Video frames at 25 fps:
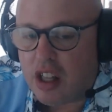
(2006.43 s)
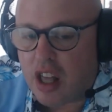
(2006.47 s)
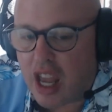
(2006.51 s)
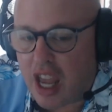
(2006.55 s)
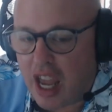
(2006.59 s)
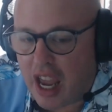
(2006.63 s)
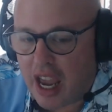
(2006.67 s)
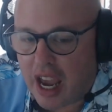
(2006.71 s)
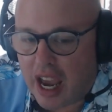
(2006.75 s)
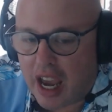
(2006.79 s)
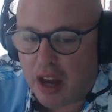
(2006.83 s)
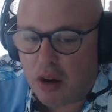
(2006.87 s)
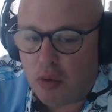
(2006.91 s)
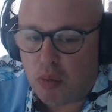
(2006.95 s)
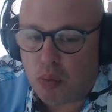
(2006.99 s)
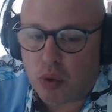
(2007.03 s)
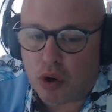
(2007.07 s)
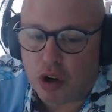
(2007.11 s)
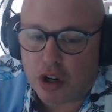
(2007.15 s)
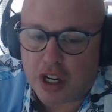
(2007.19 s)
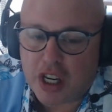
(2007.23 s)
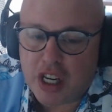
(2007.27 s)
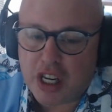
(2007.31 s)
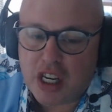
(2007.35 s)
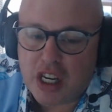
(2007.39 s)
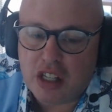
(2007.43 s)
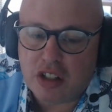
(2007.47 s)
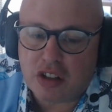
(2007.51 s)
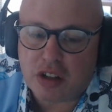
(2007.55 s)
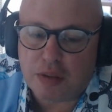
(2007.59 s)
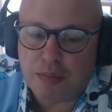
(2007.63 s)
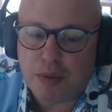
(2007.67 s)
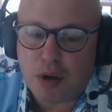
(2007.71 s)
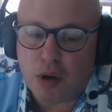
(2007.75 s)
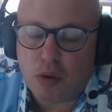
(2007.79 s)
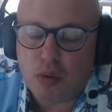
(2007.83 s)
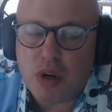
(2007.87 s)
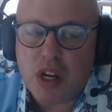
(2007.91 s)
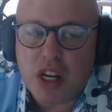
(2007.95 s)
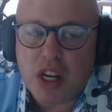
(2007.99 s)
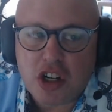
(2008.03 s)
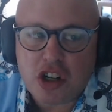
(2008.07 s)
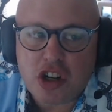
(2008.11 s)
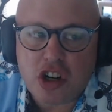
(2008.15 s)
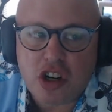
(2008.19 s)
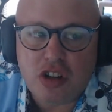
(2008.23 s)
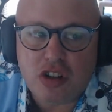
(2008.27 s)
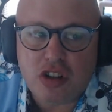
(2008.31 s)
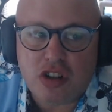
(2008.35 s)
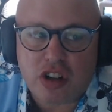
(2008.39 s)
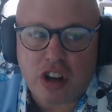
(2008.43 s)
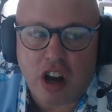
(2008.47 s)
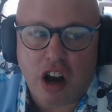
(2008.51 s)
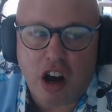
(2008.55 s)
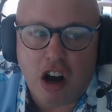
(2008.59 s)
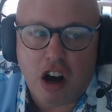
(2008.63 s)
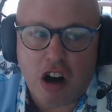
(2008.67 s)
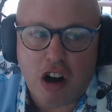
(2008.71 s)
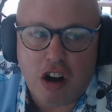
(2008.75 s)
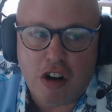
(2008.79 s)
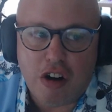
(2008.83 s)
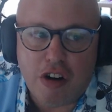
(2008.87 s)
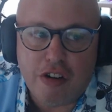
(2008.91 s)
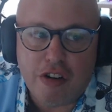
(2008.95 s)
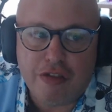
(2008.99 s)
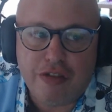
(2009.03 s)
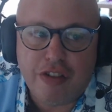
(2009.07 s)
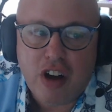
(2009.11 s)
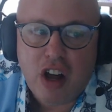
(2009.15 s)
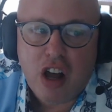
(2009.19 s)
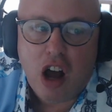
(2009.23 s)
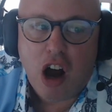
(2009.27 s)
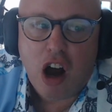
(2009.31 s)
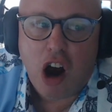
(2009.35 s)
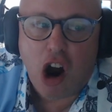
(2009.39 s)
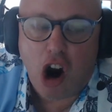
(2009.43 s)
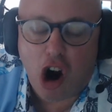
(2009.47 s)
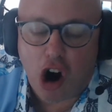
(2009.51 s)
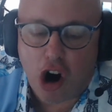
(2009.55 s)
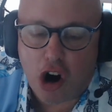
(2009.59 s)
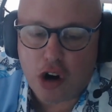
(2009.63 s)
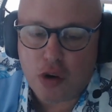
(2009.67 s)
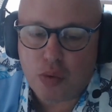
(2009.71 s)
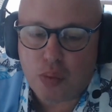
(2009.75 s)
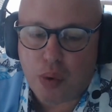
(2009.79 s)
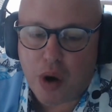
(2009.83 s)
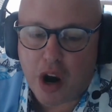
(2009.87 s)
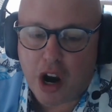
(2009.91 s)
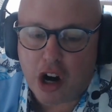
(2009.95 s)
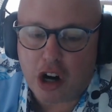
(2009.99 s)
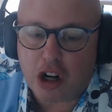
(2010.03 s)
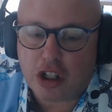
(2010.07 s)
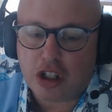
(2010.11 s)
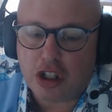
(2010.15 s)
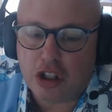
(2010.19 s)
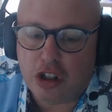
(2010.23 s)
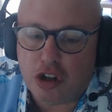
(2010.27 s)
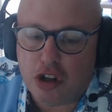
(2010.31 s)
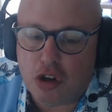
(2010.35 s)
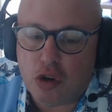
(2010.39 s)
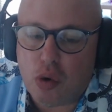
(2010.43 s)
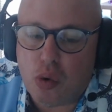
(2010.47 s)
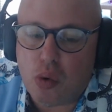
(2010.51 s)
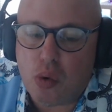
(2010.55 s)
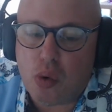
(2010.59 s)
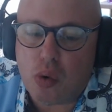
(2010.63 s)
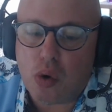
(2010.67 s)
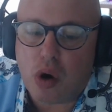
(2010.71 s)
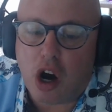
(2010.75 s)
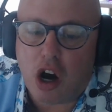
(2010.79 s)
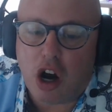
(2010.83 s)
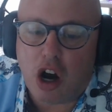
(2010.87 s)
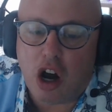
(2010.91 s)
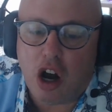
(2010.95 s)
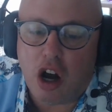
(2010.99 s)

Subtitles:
And we're getting some donations of hardware to do